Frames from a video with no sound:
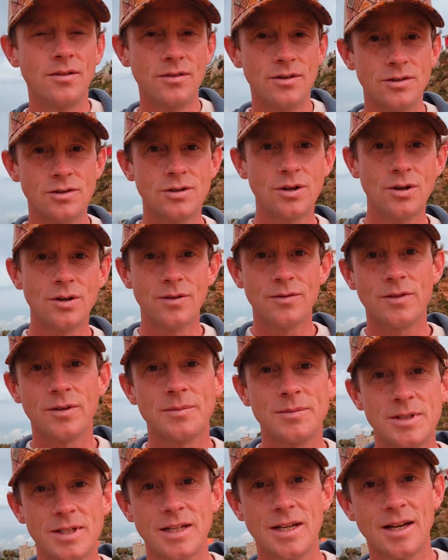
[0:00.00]
the two of
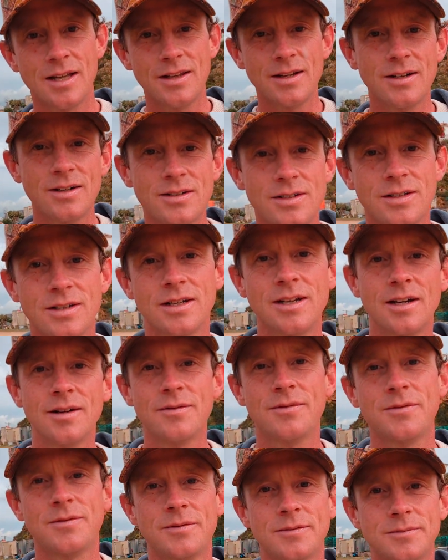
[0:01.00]
them together to
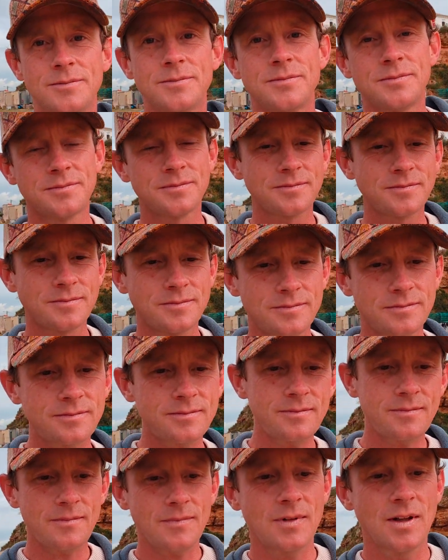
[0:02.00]
give
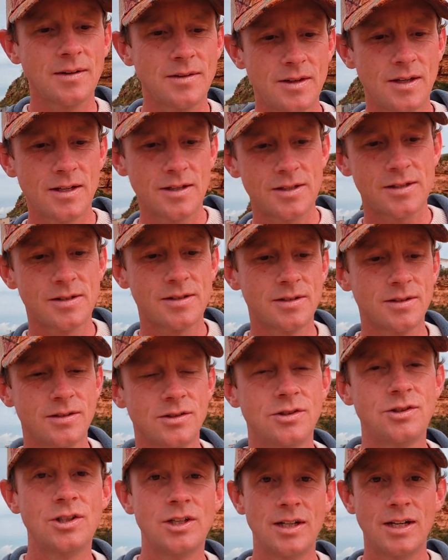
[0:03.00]
this
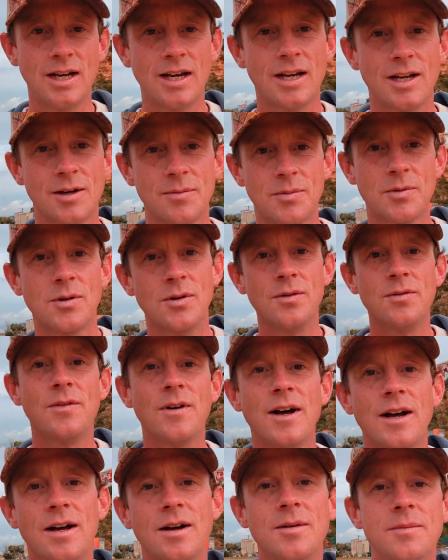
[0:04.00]
genetic
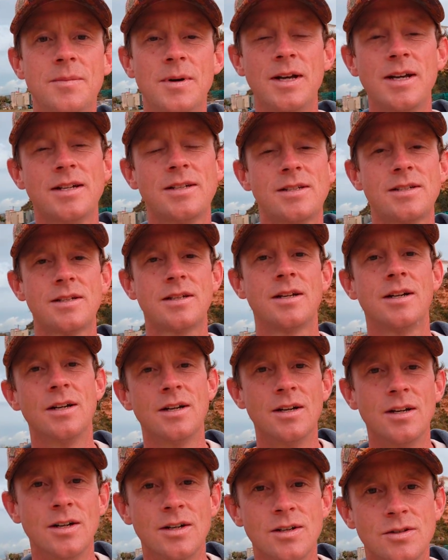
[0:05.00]
profile based.
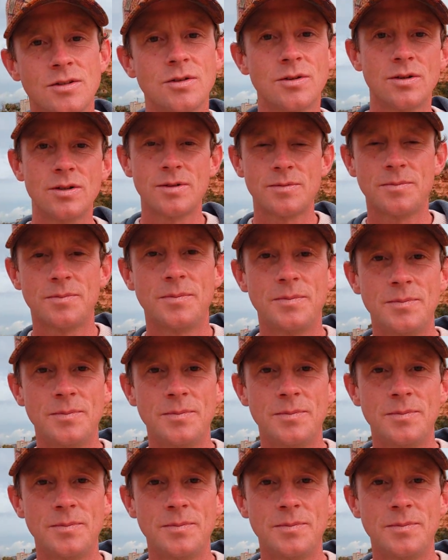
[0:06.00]
So you